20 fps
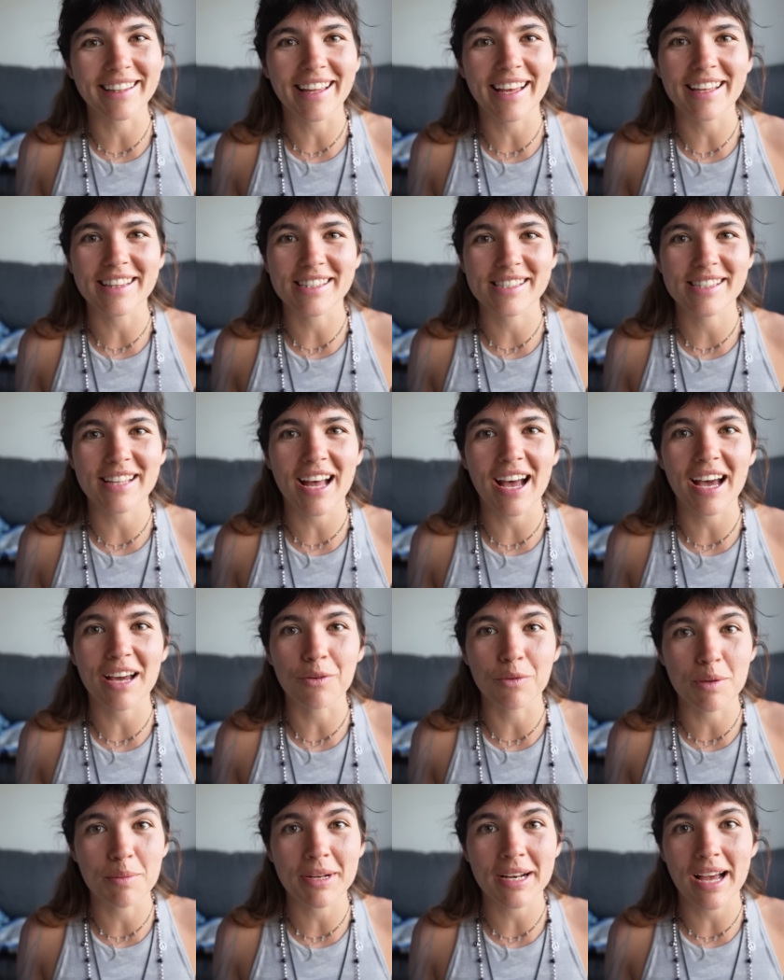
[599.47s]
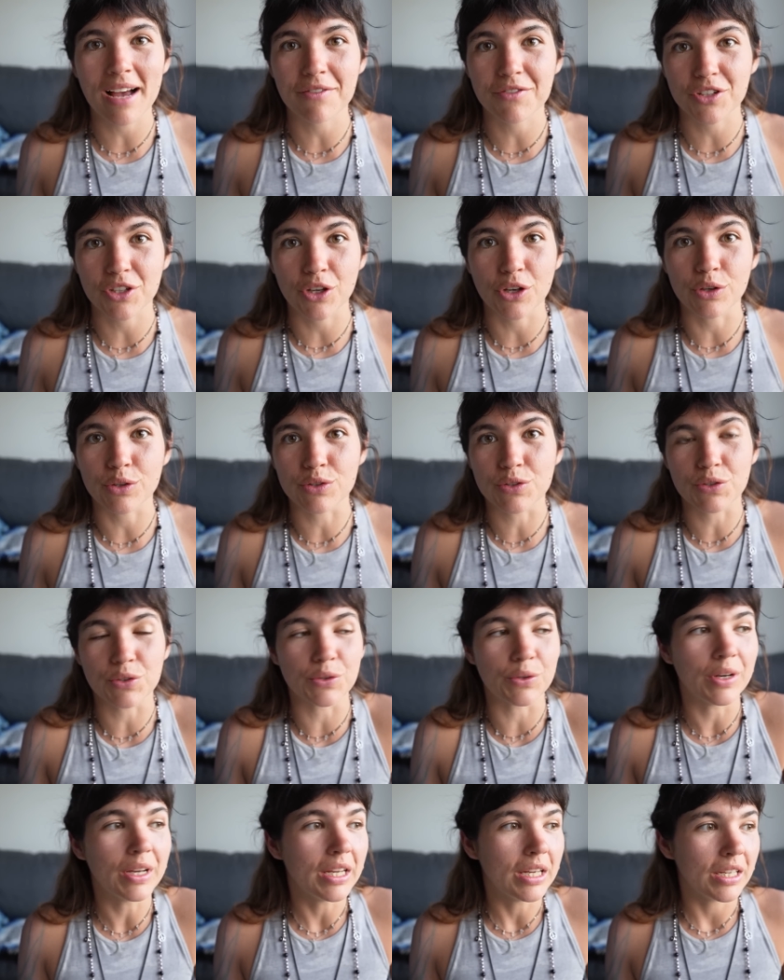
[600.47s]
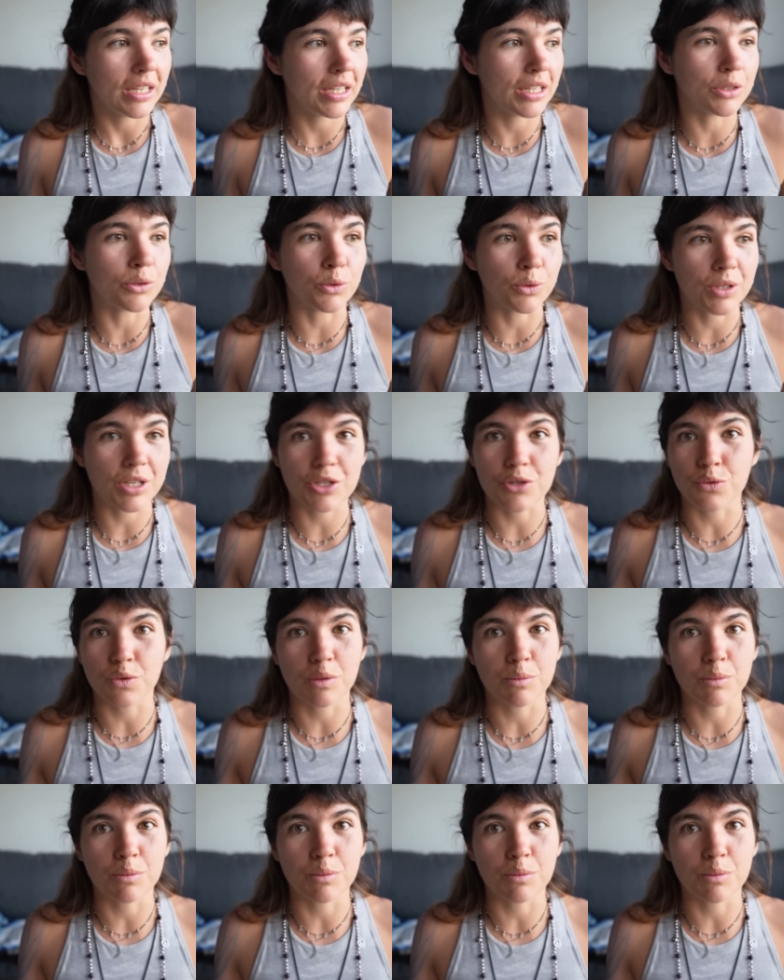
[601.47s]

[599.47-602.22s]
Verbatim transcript: lengths that women have to go to in order to